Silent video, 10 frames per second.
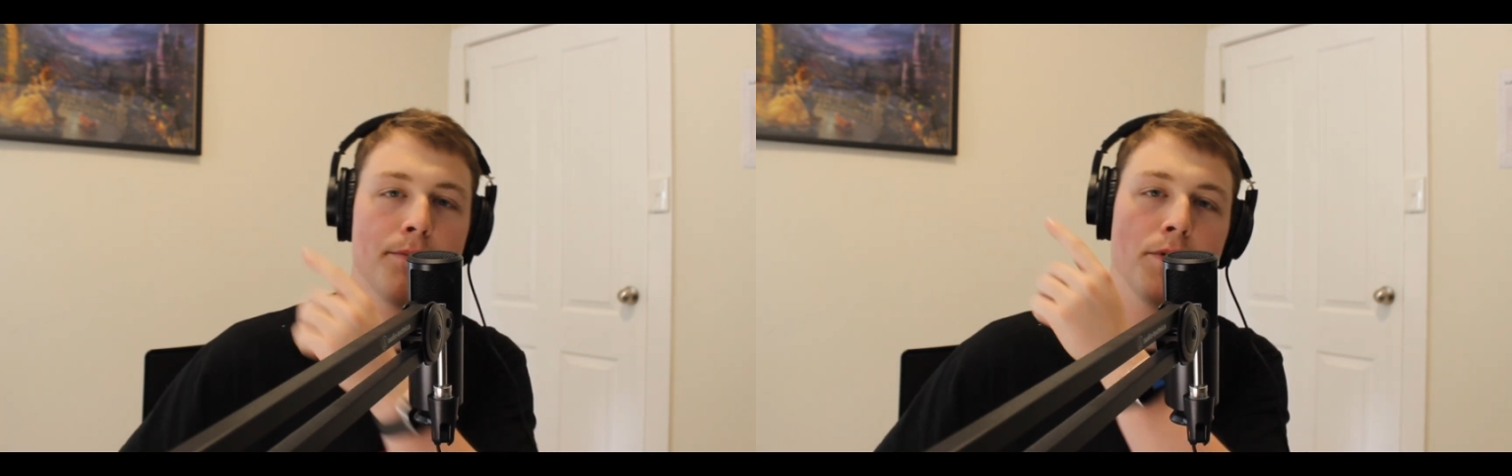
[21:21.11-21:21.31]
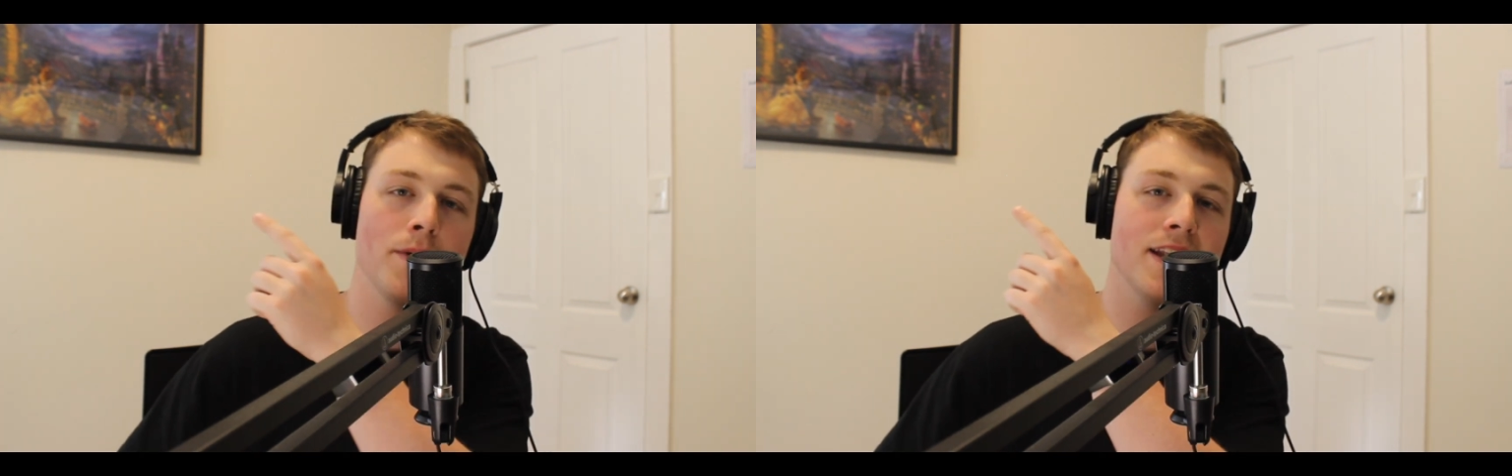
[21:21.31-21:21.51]
I'll
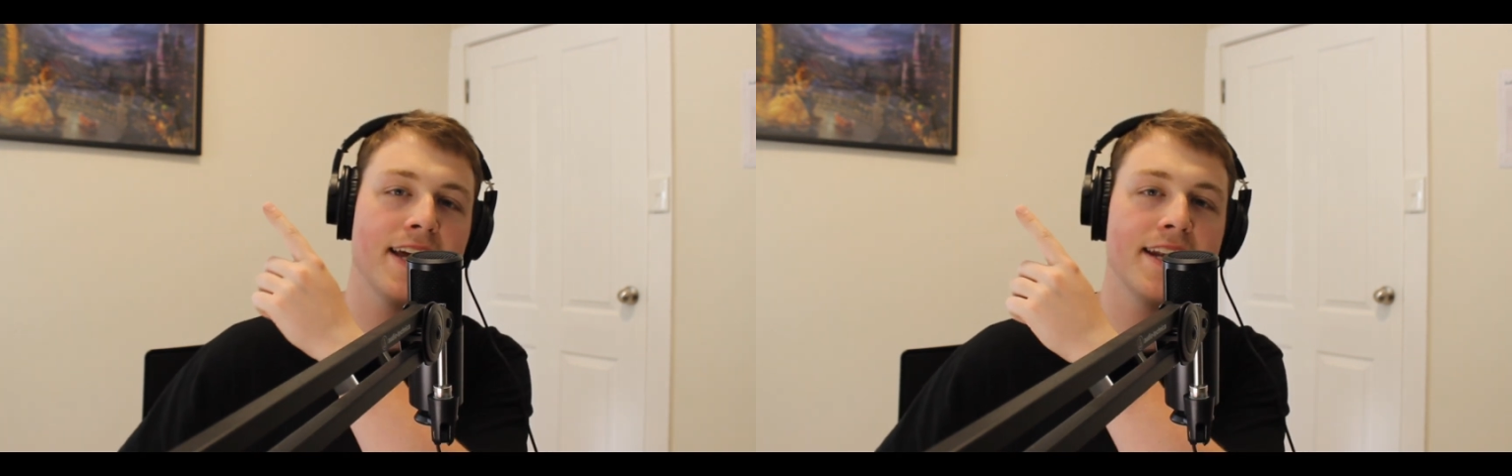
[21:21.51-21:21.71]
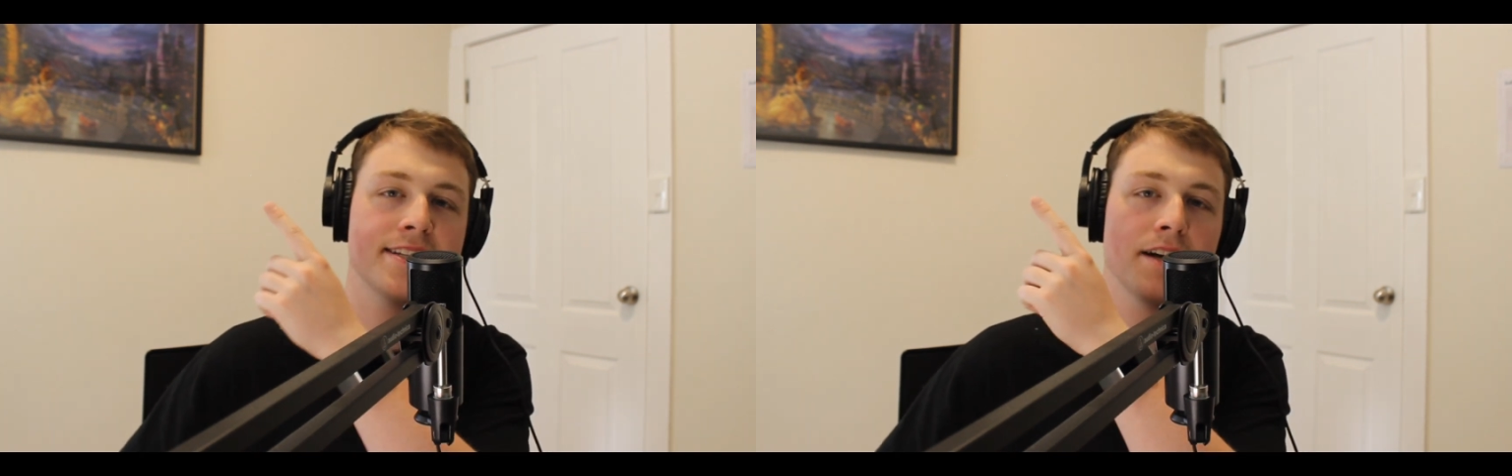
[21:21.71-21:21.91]
put my
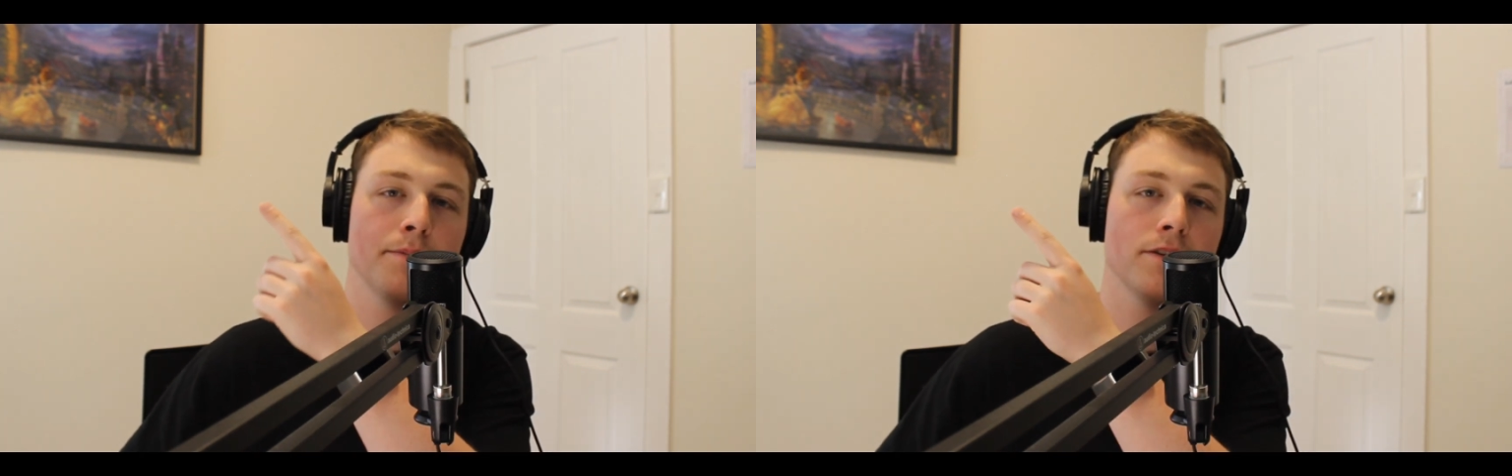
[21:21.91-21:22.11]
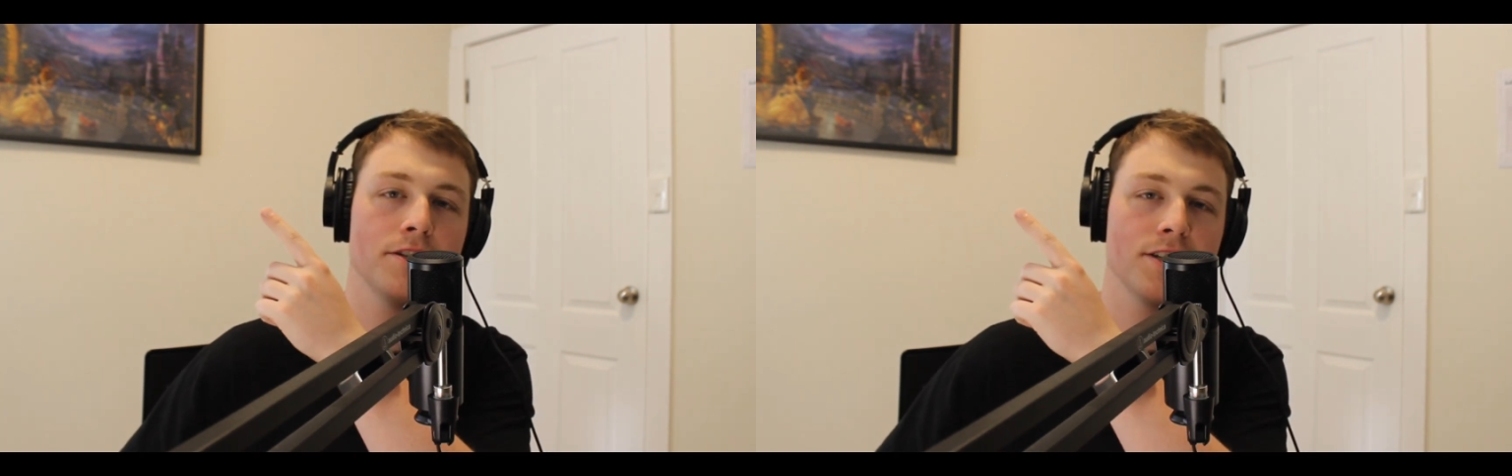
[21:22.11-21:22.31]
latest
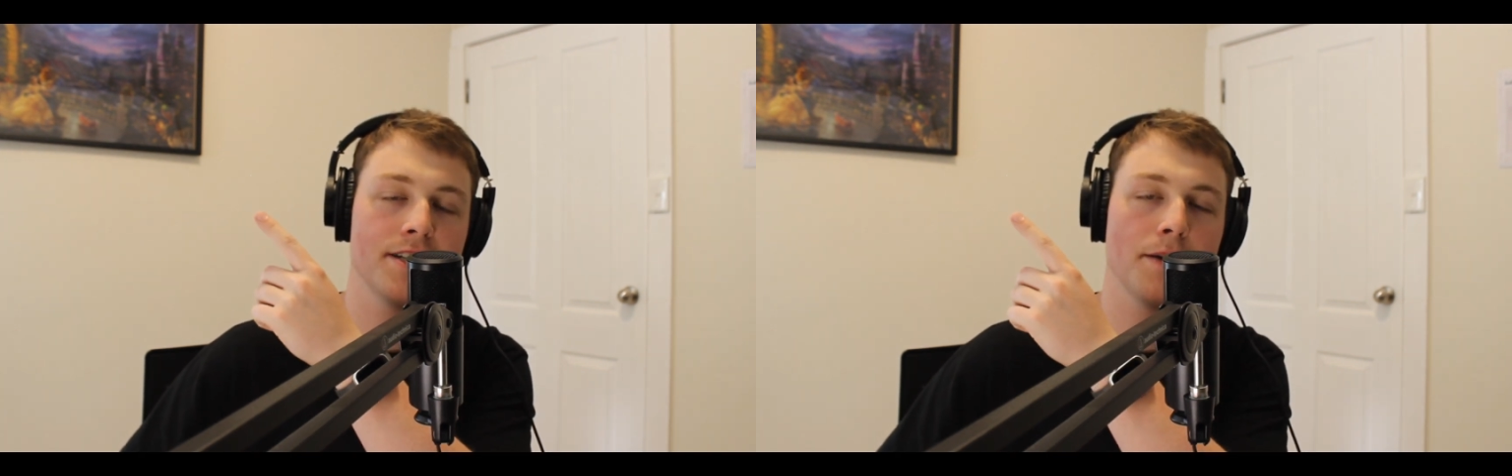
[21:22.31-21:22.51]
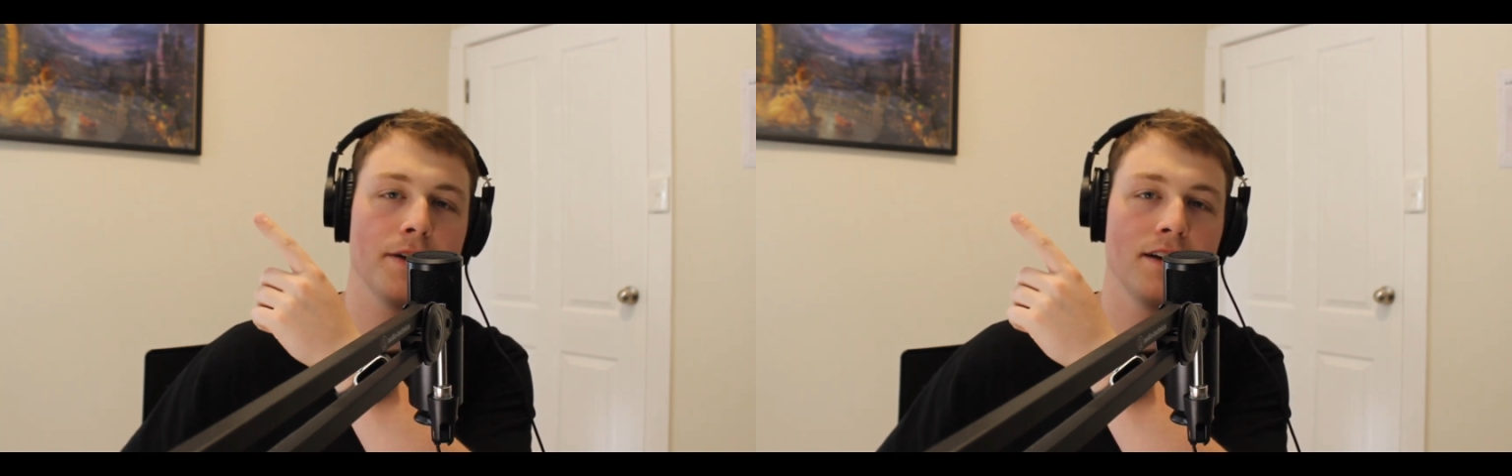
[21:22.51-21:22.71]
upload
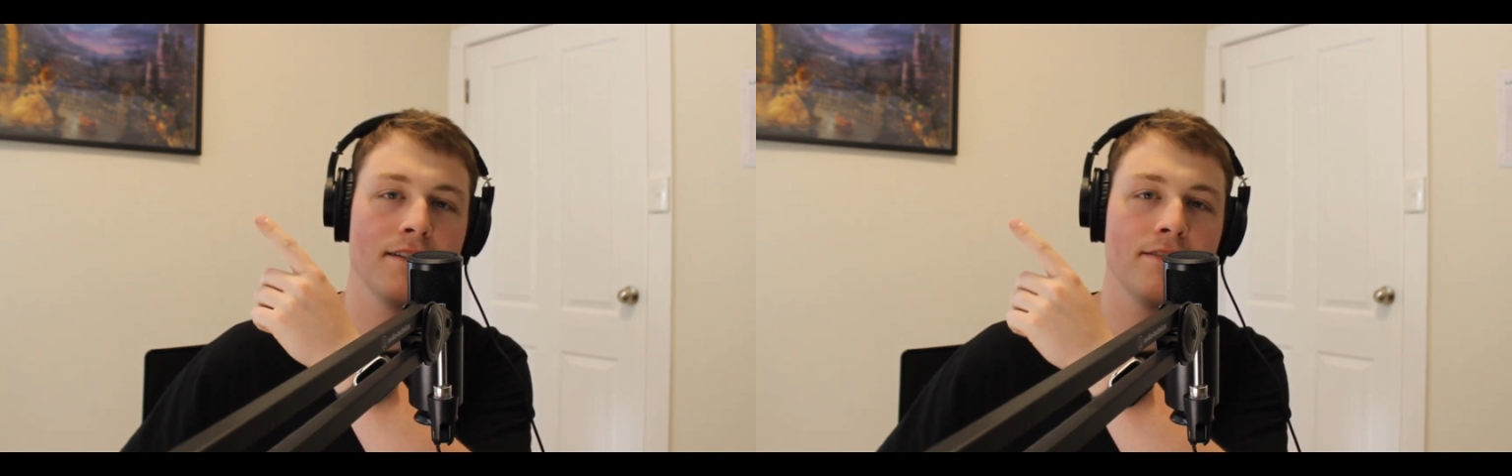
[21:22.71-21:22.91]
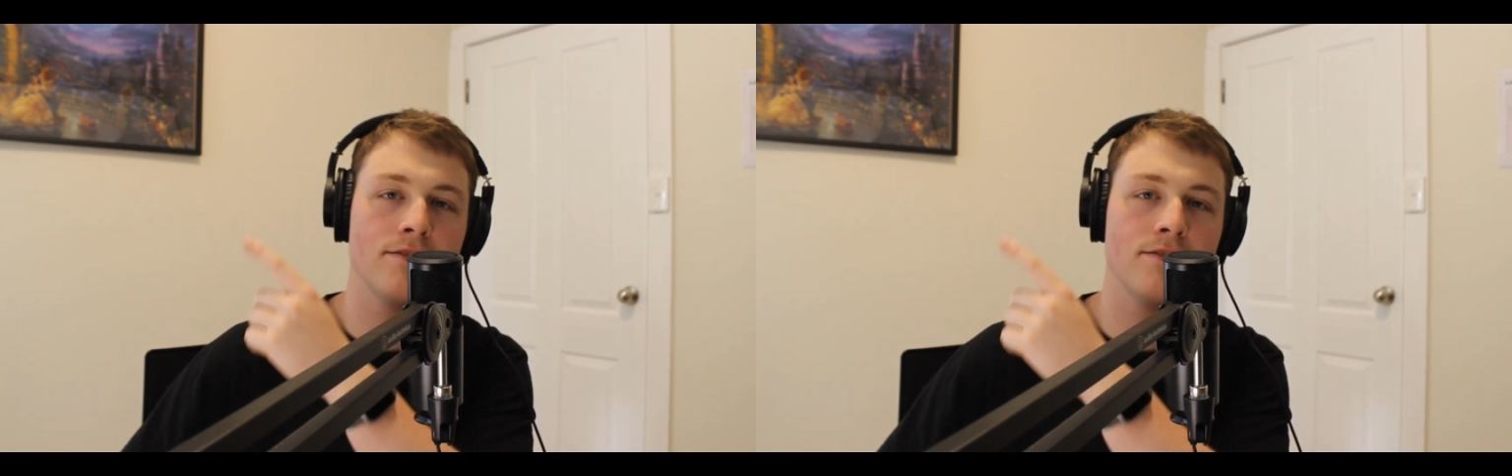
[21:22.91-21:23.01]
just up here.